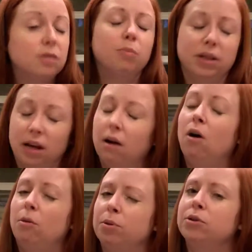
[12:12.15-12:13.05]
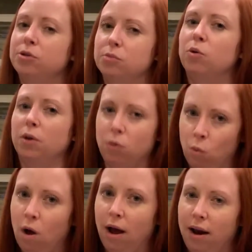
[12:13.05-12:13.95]
but they all produce more than
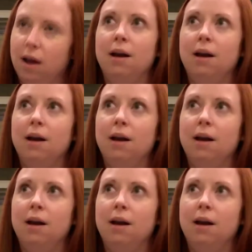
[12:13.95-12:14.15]
one